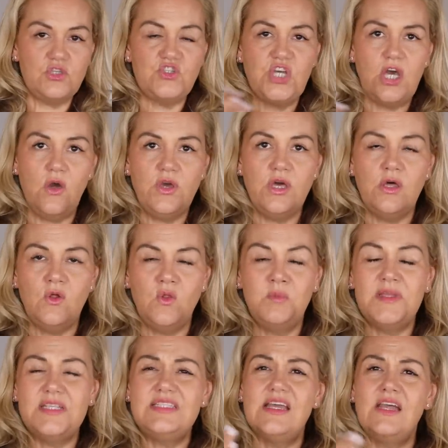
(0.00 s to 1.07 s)
Charcoal,
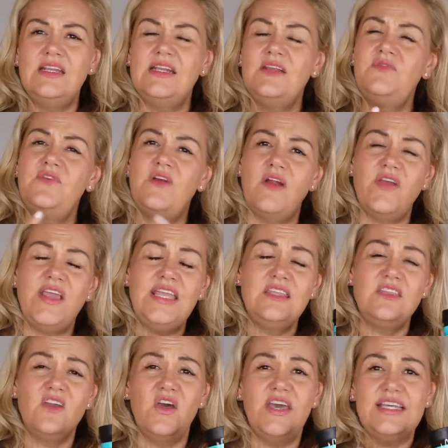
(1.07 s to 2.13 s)
but done in a very
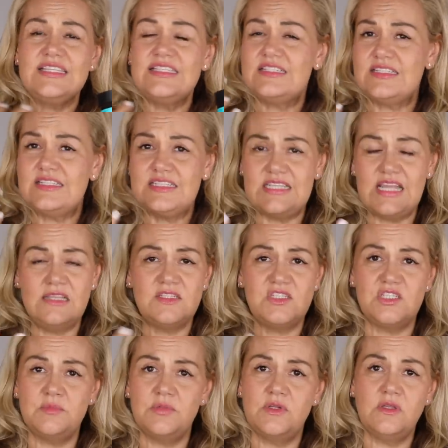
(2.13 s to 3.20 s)
nice,
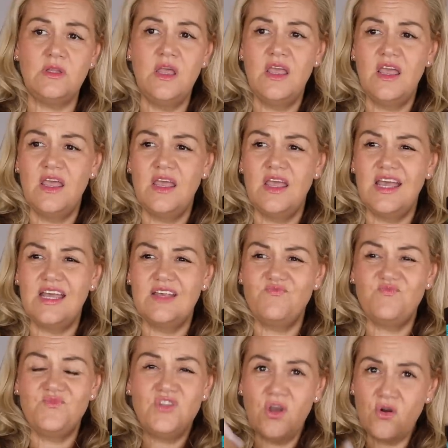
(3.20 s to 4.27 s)
sensible,
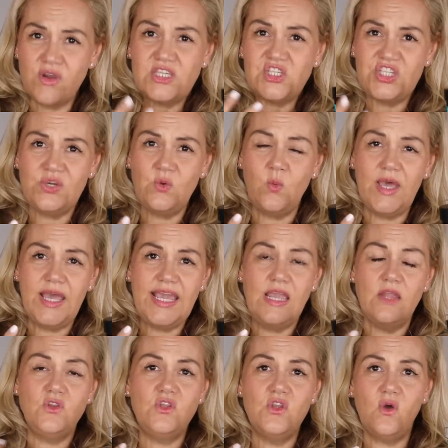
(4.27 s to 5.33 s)
nourishing
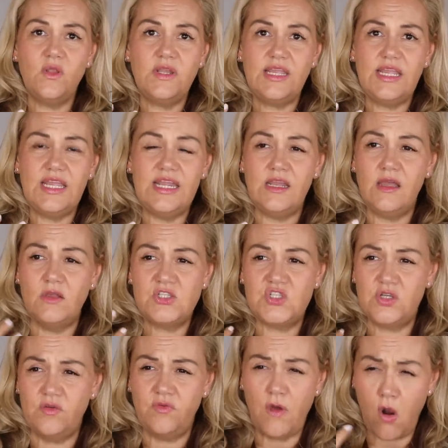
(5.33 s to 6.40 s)
way, not in a
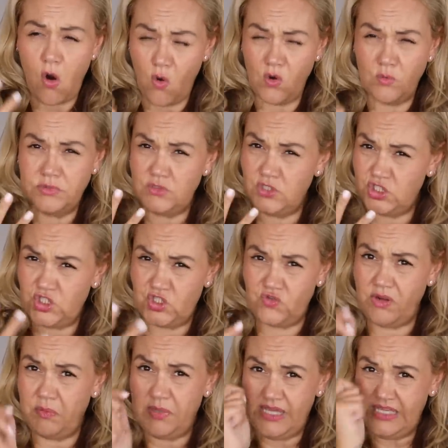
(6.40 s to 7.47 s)
sort of horrible
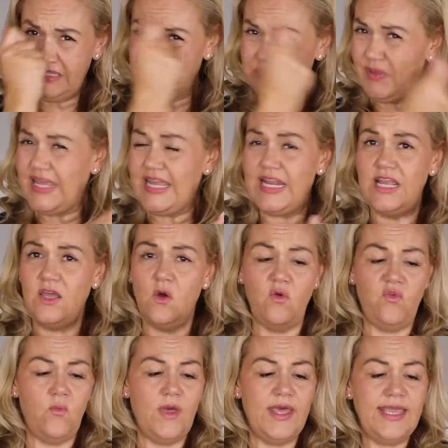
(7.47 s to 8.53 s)
stripping, peeling
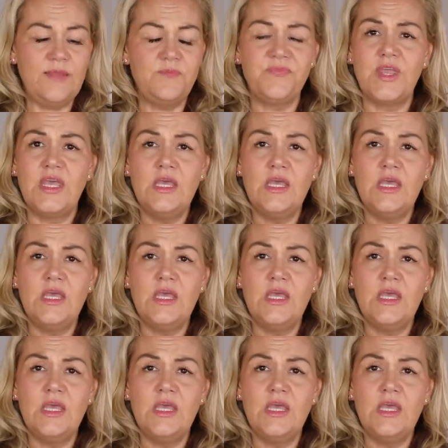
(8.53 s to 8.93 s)
off way.